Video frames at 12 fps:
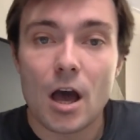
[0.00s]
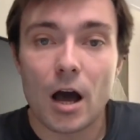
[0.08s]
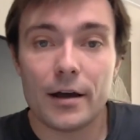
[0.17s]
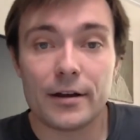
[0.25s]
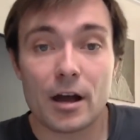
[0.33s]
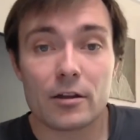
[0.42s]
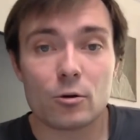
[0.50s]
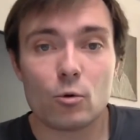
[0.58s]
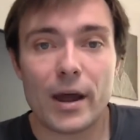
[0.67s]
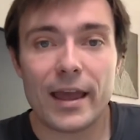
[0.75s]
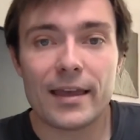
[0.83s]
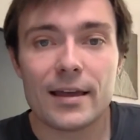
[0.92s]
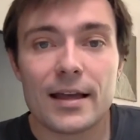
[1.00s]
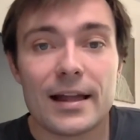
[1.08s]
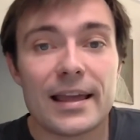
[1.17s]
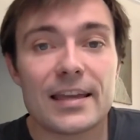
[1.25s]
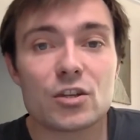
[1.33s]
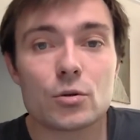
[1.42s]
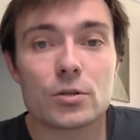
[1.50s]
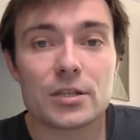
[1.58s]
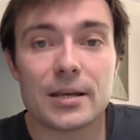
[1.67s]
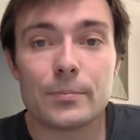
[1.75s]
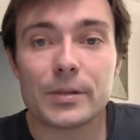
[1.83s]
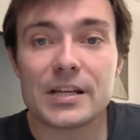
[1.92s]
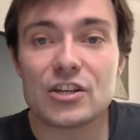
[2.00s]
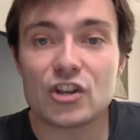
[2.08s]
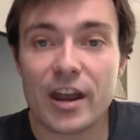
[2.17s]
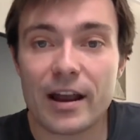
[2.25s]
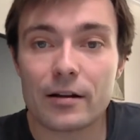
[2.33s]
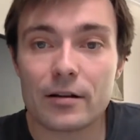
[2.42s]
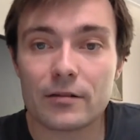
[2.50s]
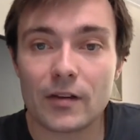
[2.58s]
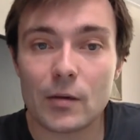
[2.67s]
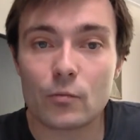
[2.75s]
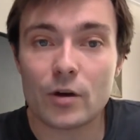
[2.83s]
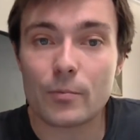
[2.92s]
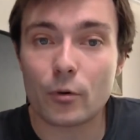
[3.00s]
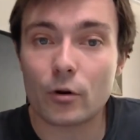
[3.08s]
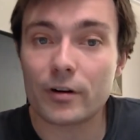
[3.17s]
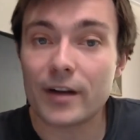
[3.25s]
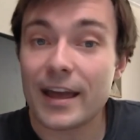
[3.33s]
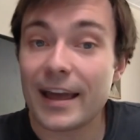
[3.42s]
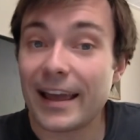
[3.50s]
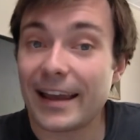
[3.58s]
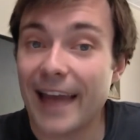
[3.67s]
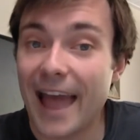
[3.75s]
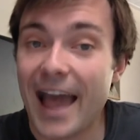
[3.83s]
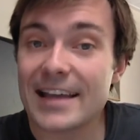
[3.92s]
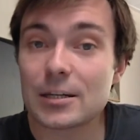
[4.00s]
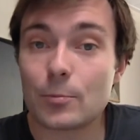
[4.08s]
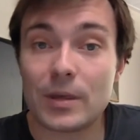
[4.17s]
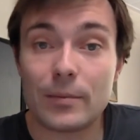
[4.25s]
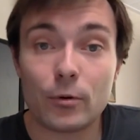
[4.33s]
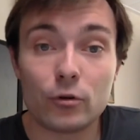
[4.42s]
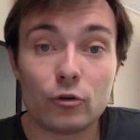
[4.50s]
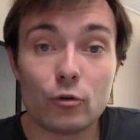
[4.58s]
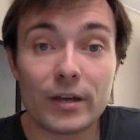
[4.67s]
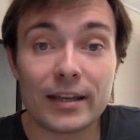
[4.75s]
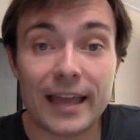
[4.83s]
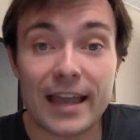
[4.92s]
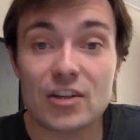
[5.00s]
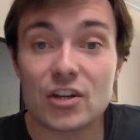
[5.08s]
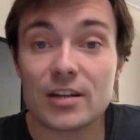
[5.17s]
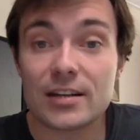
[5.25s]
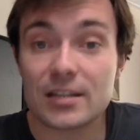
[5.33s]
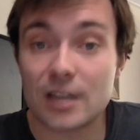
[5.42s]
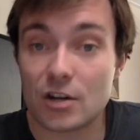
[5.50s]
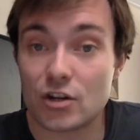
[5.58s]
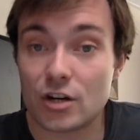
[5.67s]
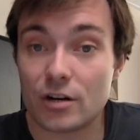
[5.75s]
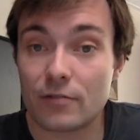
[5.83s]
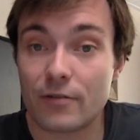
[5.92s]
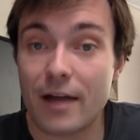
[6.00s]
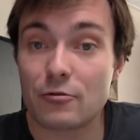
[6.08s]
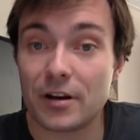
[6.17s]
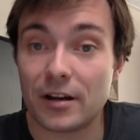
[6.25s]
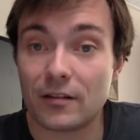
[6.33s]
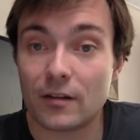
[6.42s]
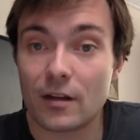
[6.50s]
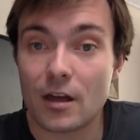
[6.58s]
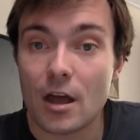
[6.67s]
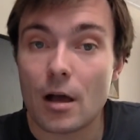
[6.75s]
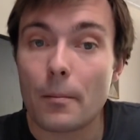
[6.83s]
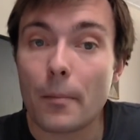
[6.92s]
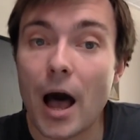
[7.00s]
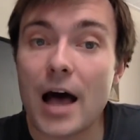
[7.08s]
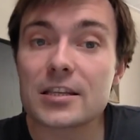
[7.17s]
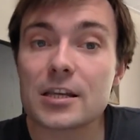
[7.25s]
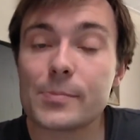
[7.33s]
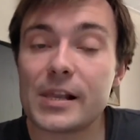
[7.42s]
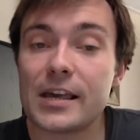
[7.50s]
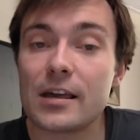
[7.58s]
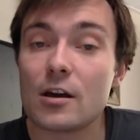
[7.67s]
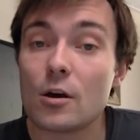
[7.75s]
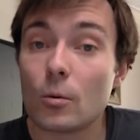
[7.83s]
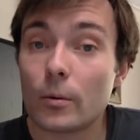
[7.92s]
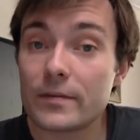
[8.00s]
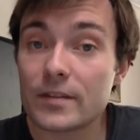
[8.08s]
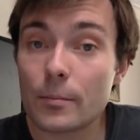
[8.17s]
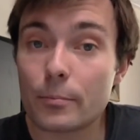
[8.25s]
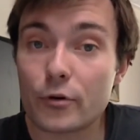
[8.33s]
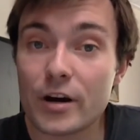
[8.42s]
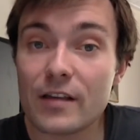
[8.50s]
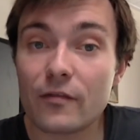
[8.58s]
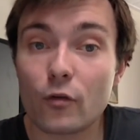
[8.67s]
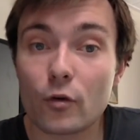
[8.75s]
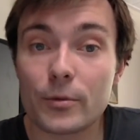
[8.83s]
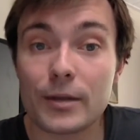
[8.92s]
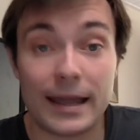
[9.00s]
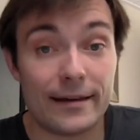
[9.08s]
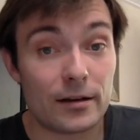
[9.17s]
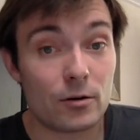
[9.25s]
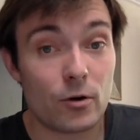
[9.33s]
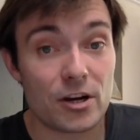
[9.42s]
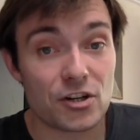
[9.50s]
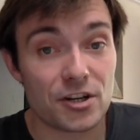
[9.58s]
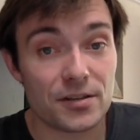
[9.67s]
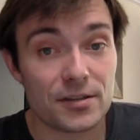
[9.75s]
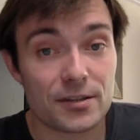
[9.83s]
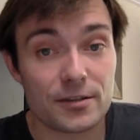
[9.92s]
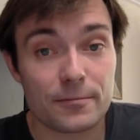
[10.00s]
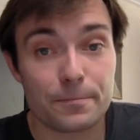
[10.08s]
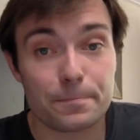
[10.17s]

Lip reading: Another way is to simply share the team report and ask people to engage in discussion around it, possibly with some pre-formulated questions.